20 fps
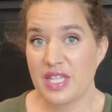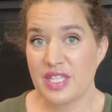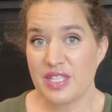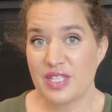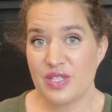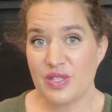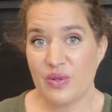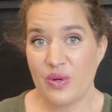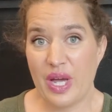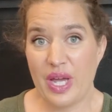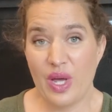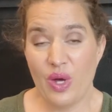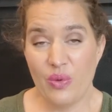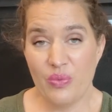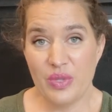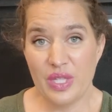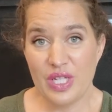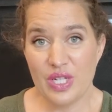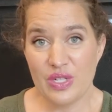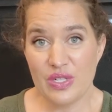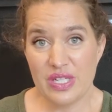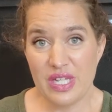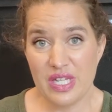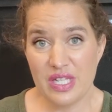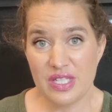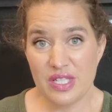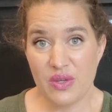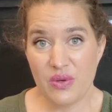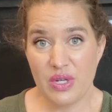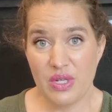So I hope that your day
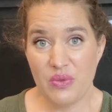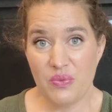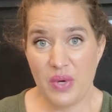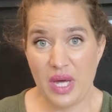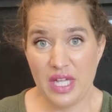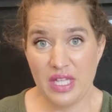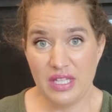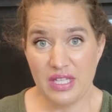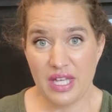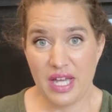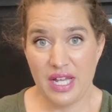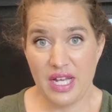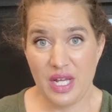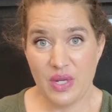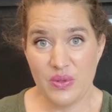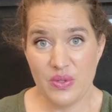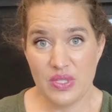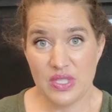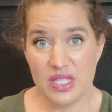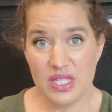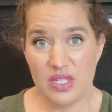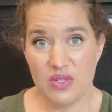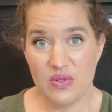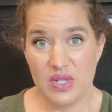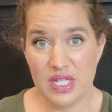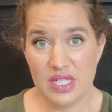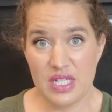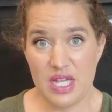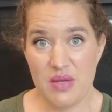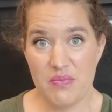is going well, and I will see you
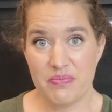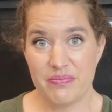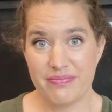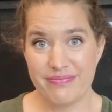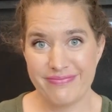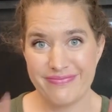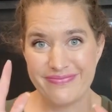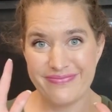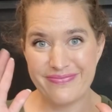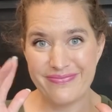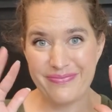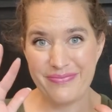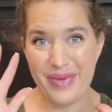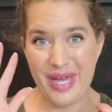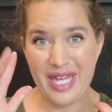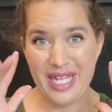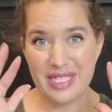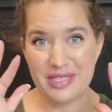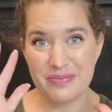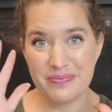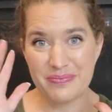next time. Bye.